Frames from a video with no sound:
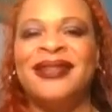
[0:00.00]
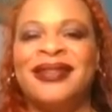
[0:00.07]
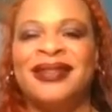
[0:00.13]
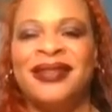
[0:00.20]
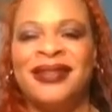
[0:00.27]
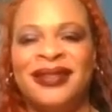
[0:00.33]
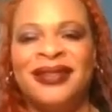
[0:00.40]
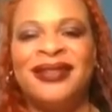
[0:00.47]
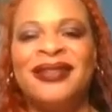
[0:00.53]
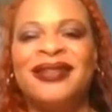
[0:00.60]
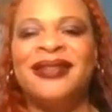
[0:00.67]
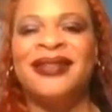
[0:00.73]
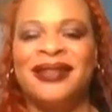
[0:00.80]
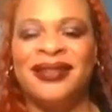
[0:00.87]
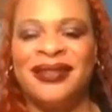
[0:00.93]

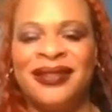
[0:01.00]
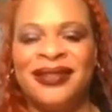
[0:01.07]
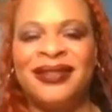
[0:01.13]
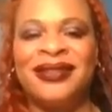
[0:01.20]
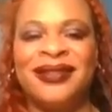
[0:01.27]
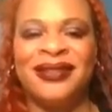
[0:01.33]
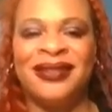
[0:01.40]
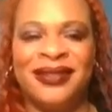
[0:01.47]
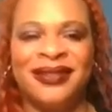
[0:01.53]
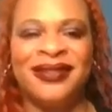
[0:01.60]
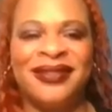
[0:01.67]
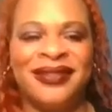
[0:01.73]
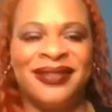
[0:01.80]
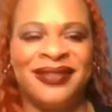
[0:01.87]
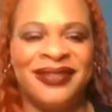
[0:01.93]

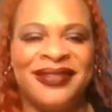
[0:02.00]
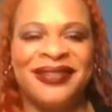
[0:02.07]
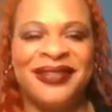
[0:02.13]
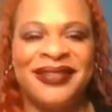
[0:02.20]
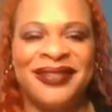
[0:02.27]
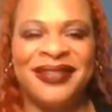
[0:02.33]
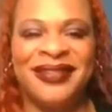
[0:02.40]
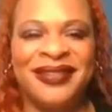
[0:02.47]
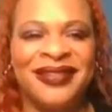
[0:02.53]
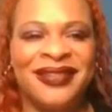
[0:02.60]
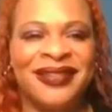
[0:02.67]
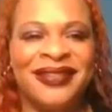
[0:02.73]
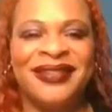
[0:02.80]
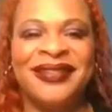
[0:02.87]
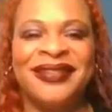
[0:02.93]

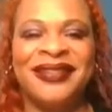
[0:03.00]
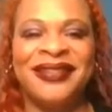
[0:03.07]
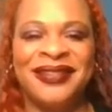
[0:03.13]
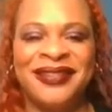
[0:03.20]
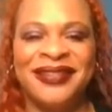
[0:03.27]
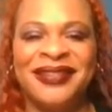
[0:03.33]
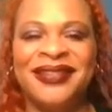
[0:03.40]
The person shown says nothing.